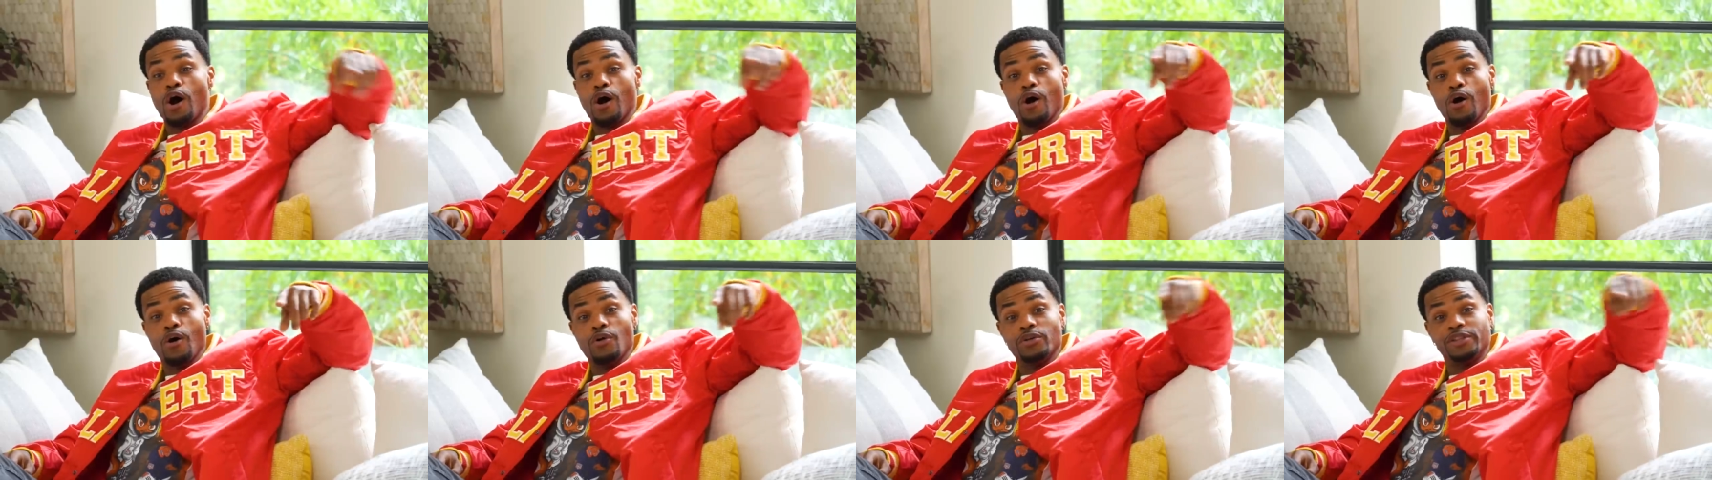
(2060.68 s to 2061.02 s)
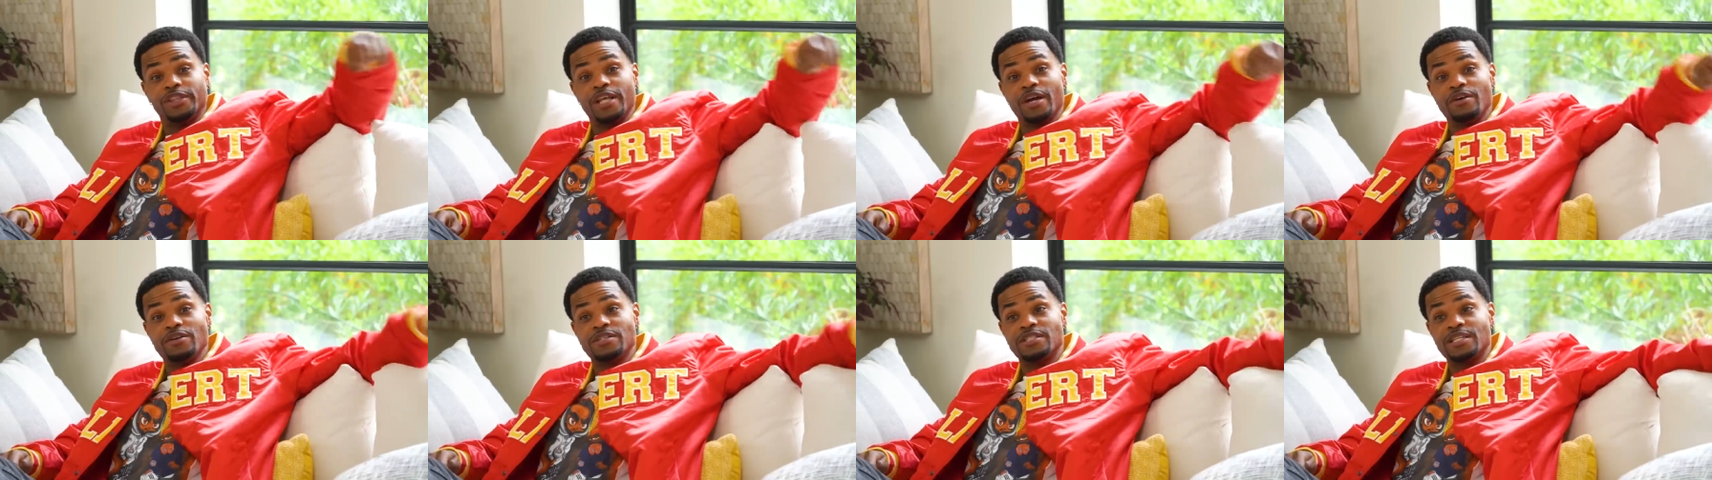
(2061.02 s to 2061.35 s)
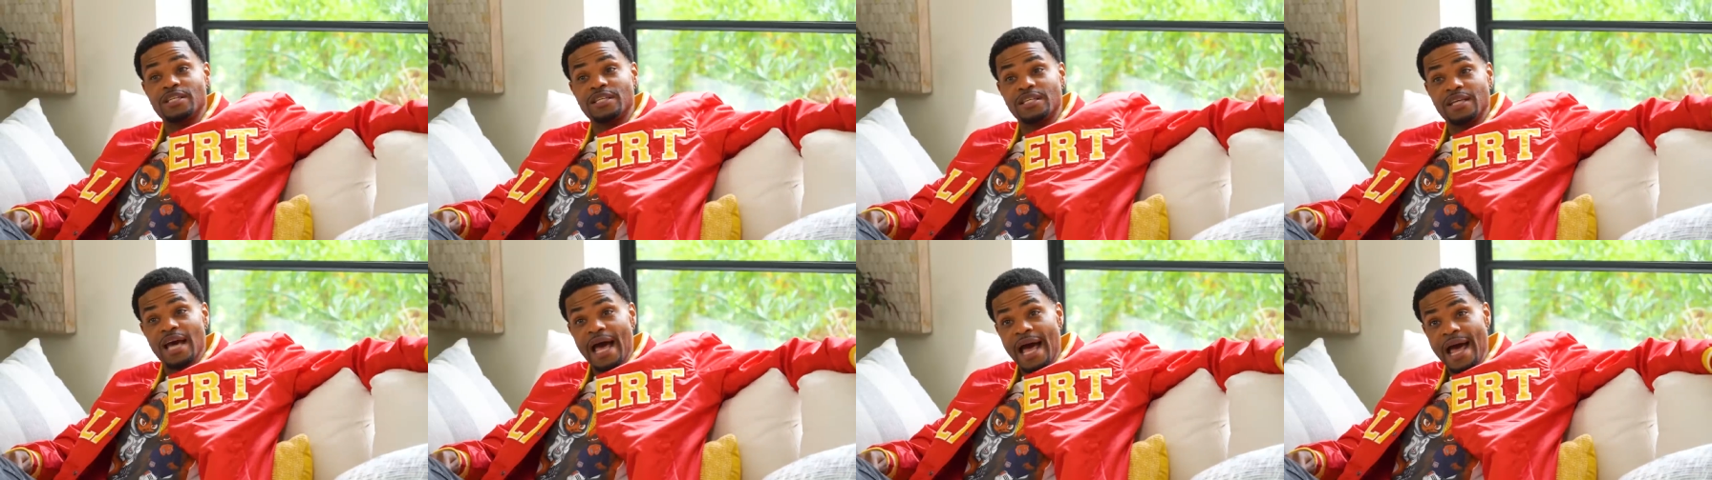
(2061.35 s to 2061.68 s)
Oh, there's a
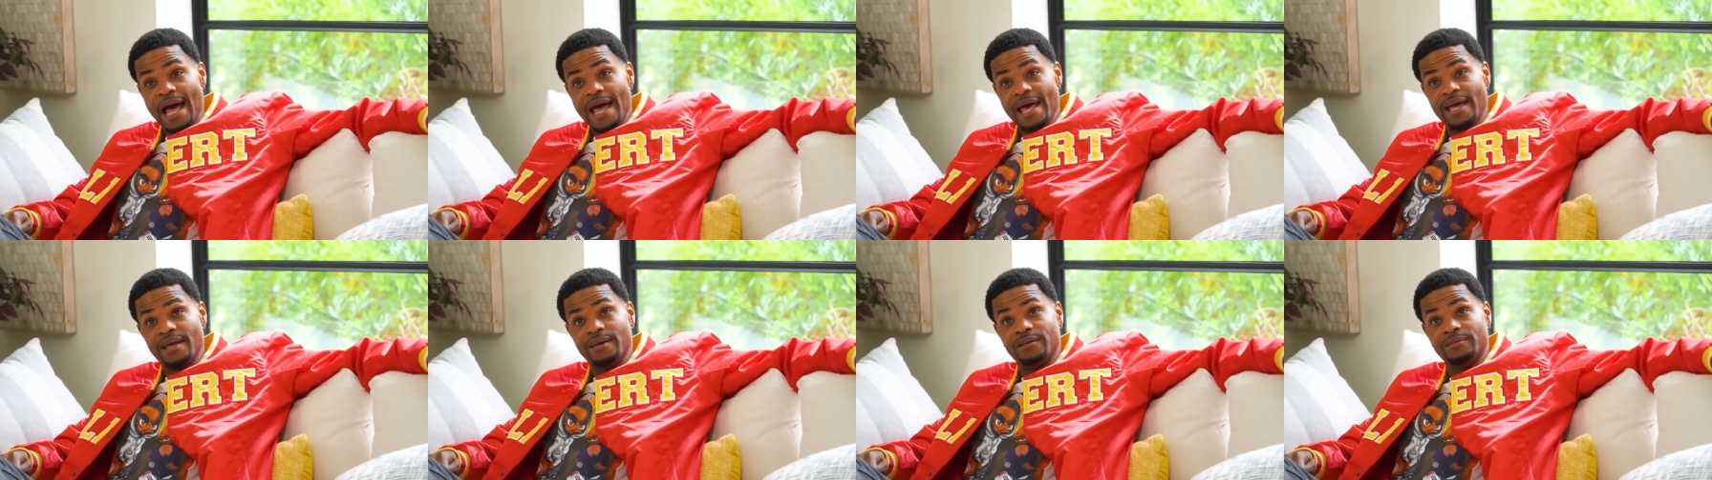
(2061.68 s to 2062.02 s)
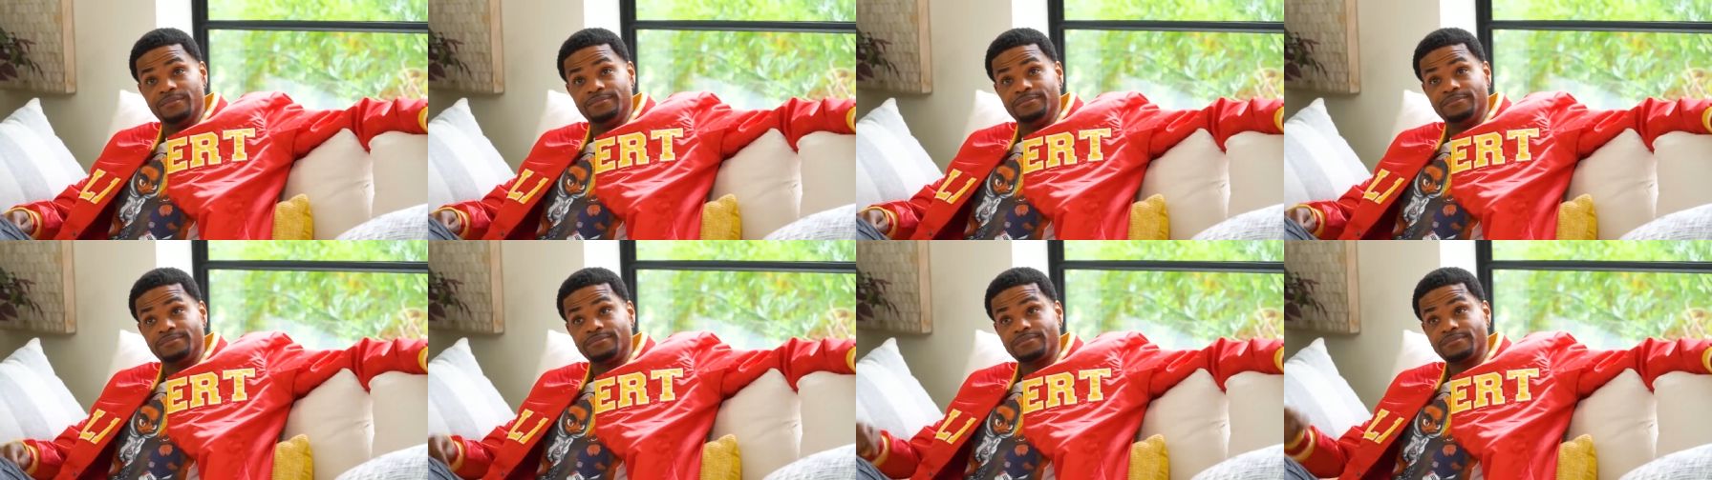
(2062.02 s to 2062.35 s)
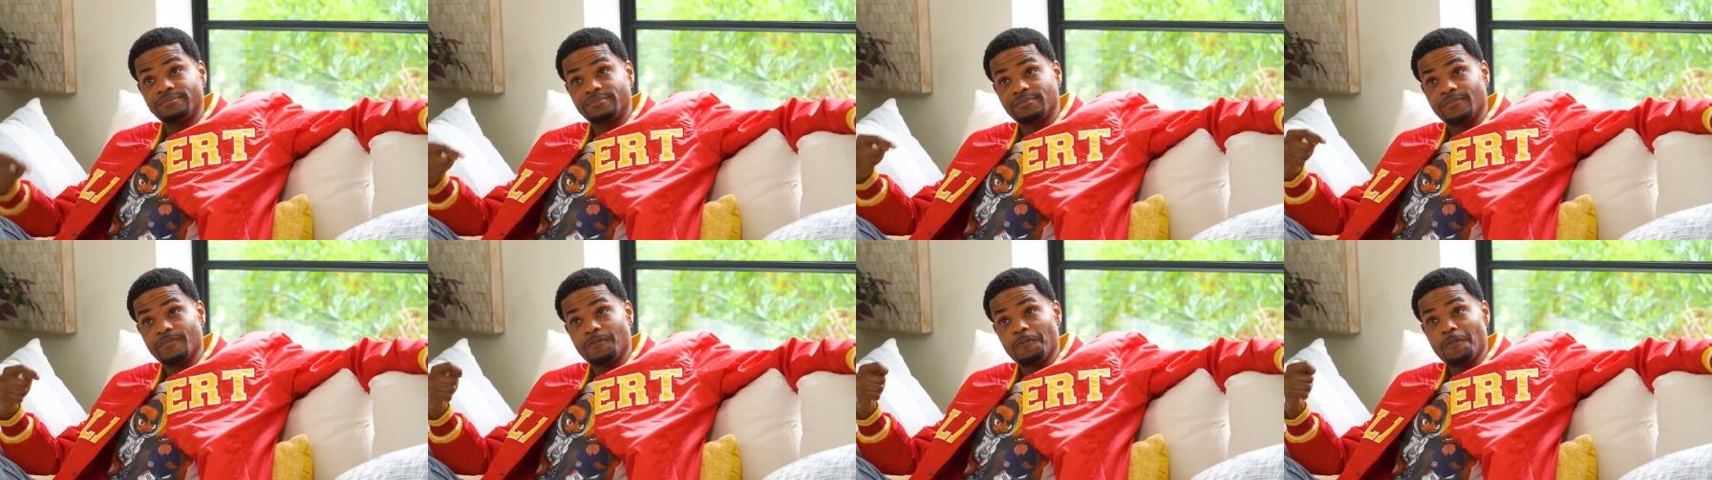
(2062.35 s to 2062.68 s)
guy
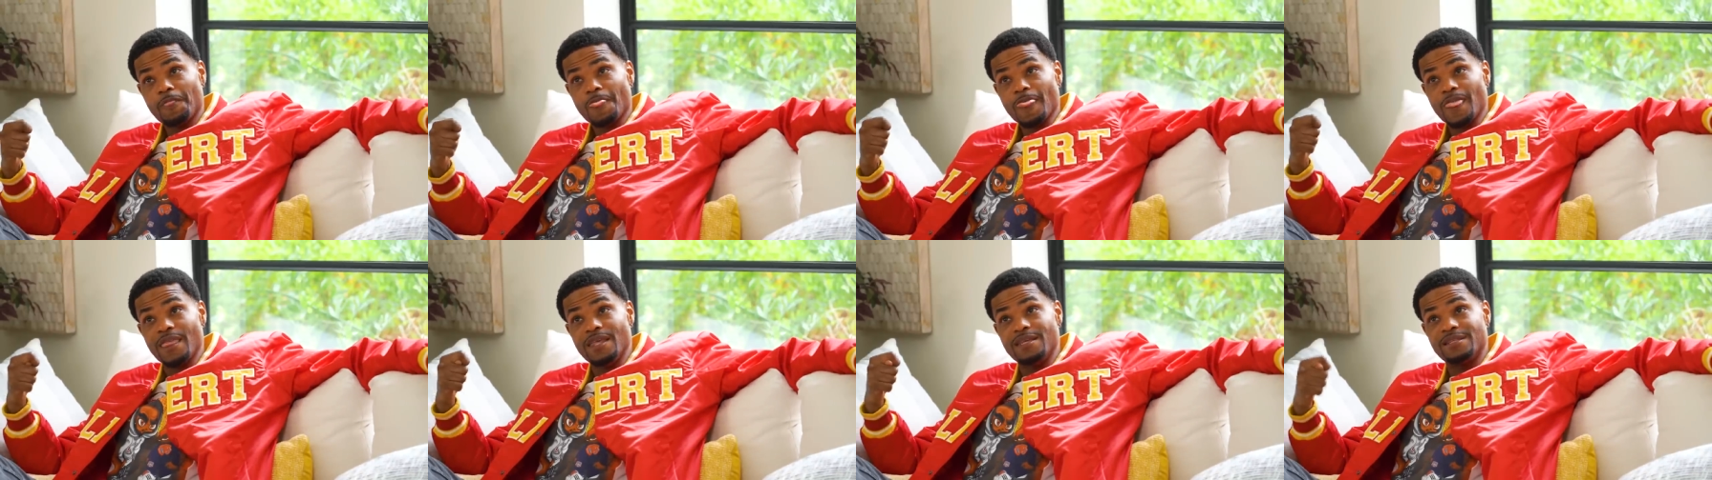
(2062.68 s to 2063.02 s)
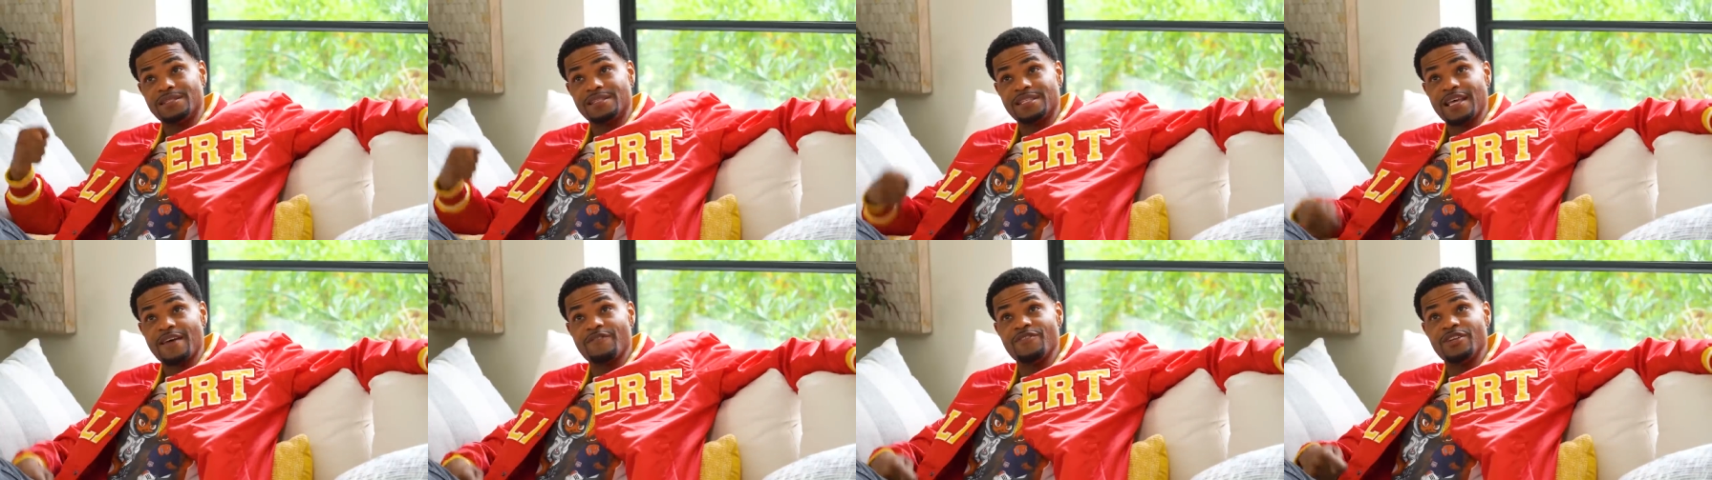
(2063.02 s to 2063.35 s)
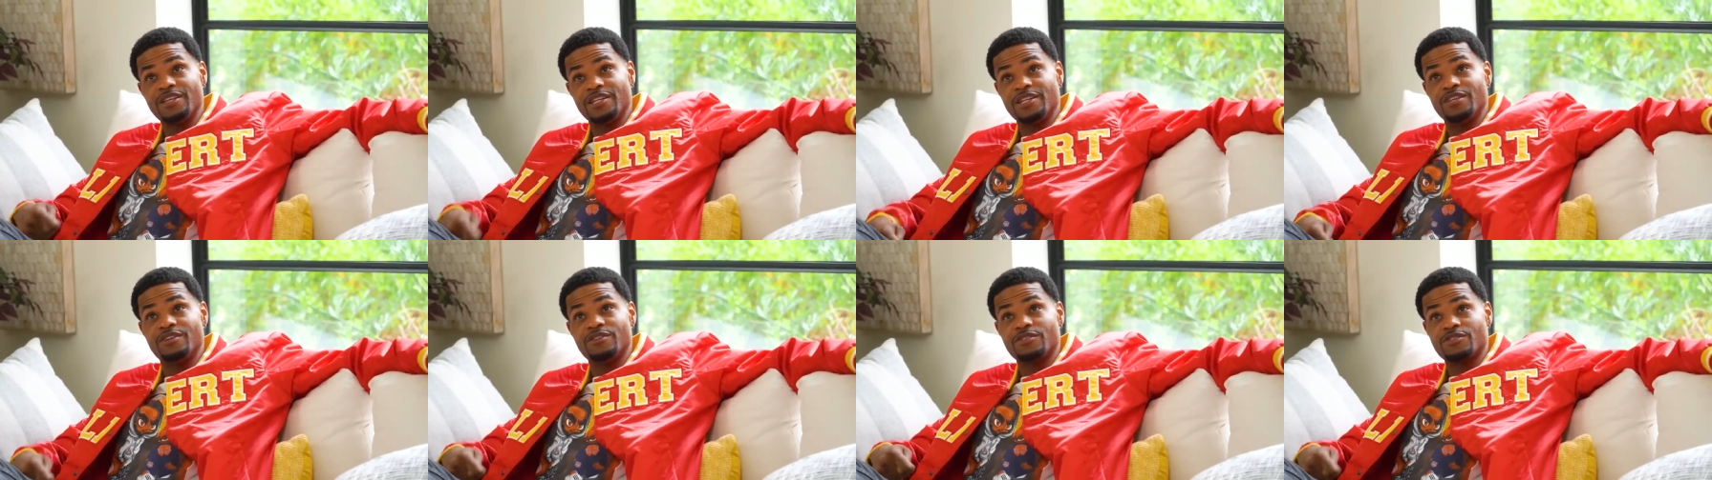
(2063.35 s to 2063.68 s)
He's
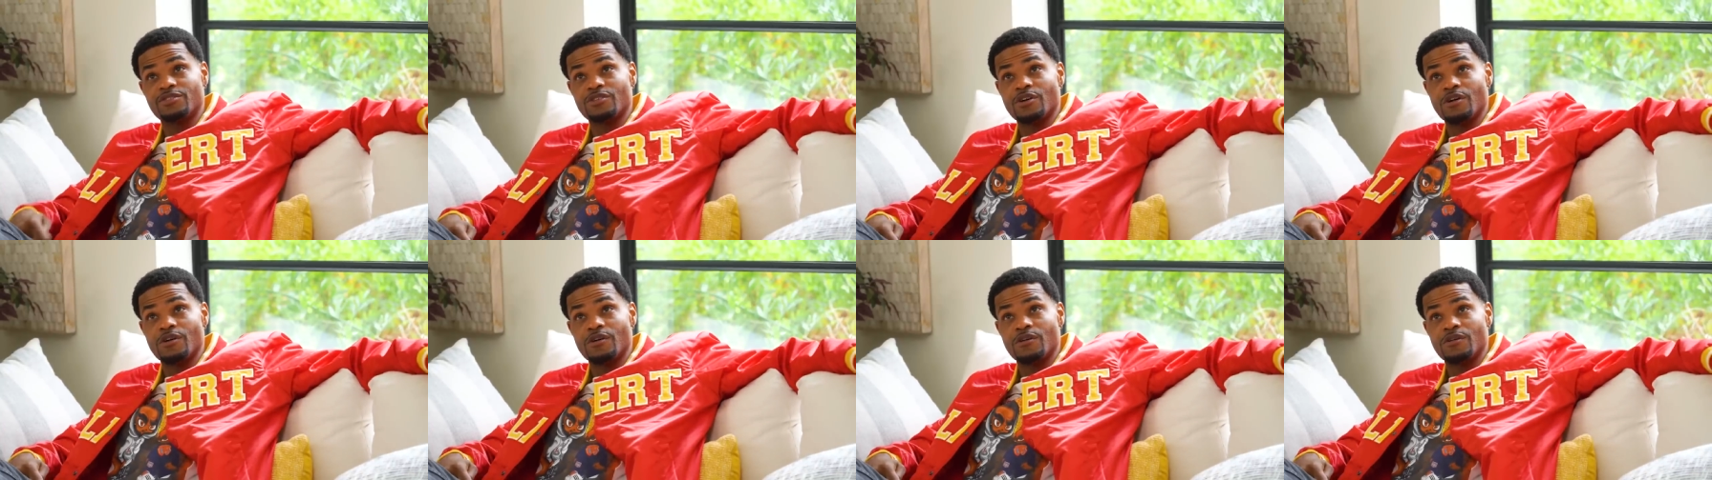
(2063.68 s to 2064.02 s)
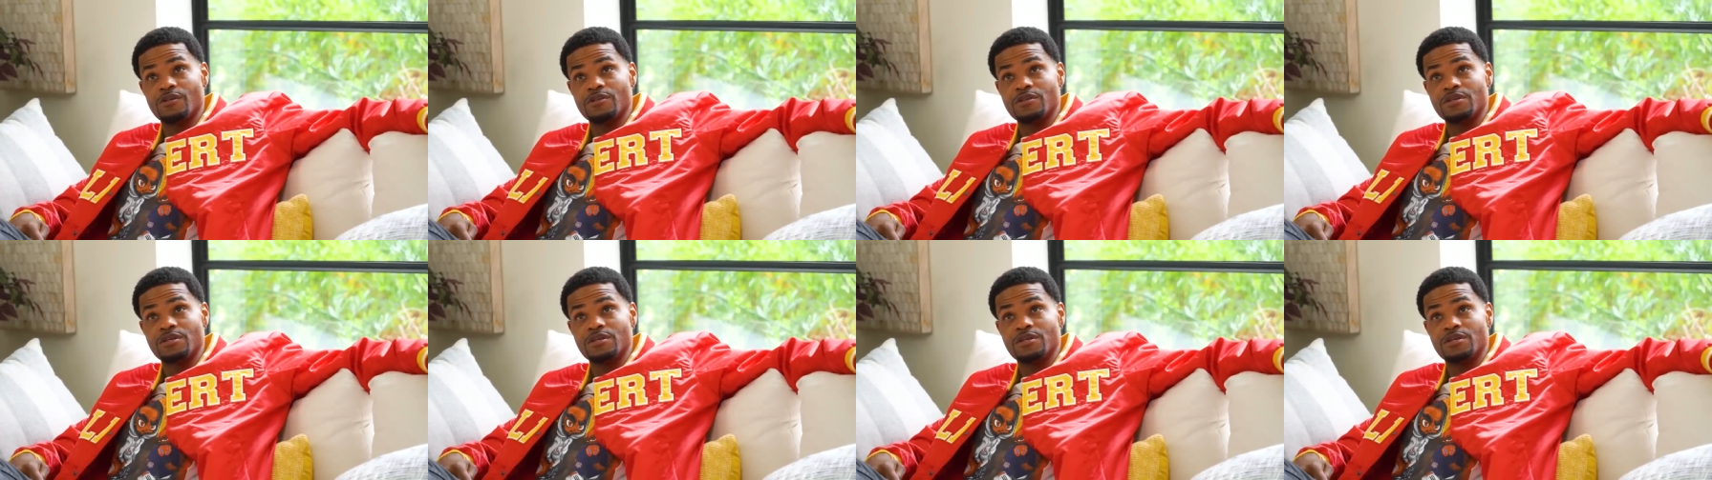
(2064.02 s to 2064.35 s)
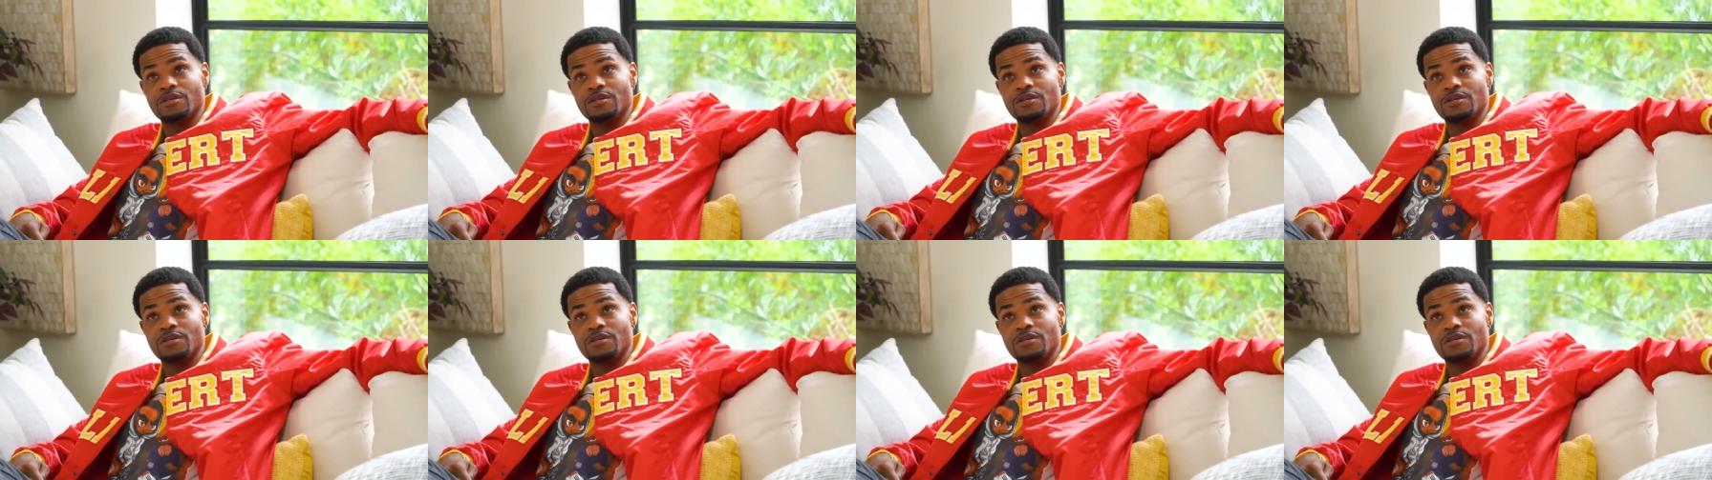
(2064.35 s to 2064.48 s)
70 years old.